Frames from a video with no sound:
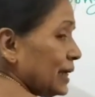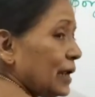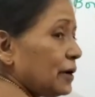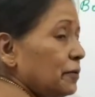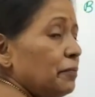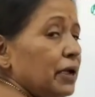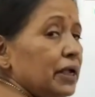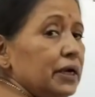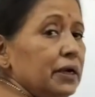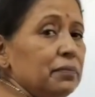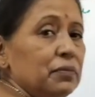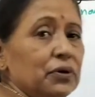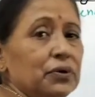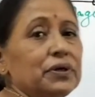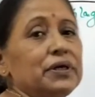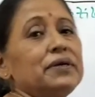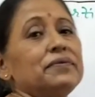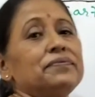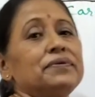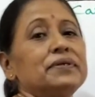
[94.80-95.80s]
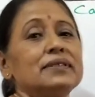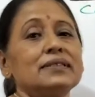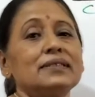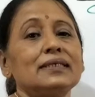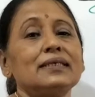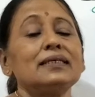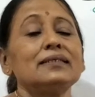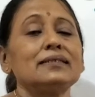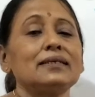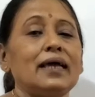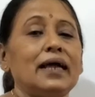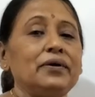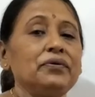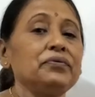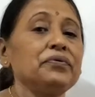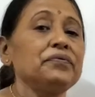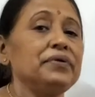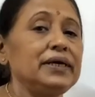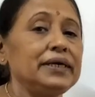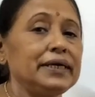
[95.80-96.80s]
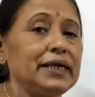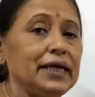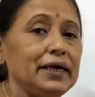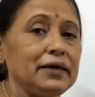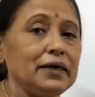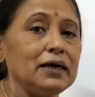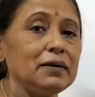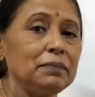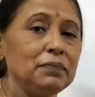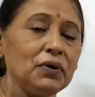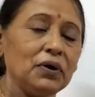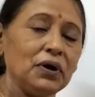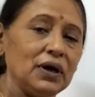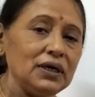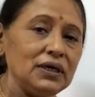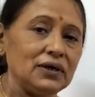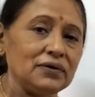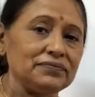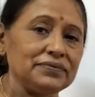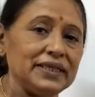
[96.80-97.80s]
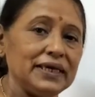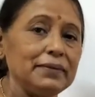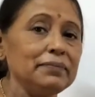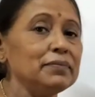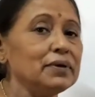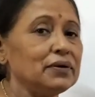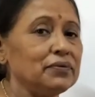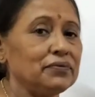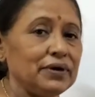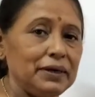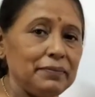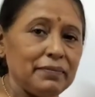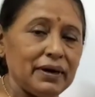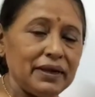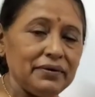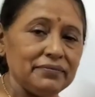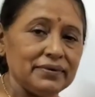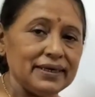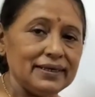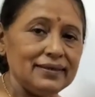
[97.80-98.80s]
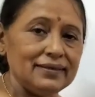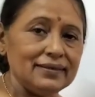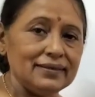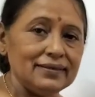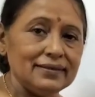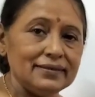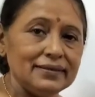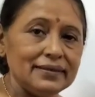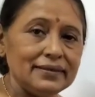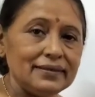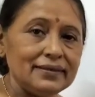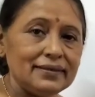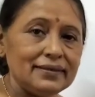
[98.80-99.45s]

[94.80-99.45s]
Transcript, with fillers: There are many more differences and we will take up all of them one by one.